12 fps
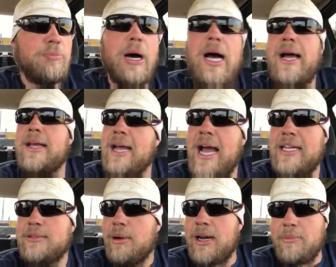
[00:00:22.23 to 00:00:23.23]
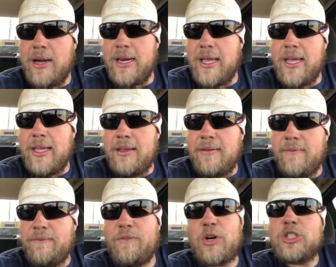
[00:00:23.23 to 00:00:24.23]
But guys, Monday,
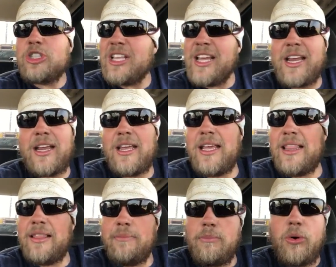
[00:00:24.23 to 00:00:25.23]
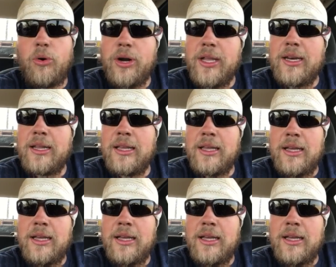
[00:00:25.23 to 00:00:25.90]
first thing in the morning.